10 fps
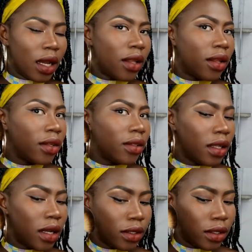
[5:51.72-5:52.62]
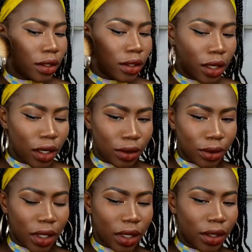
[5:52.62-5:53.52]
And then let's go. You guys
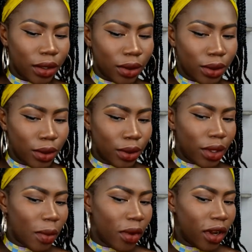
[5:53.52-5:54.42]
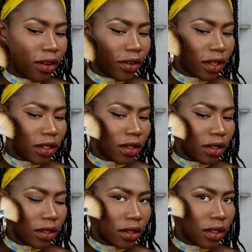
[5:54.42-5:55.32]
ready? Ooh, I'm nervous.
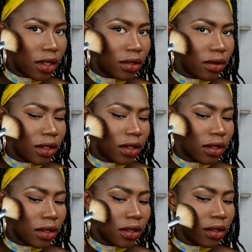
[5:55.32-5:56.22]
You guys ready?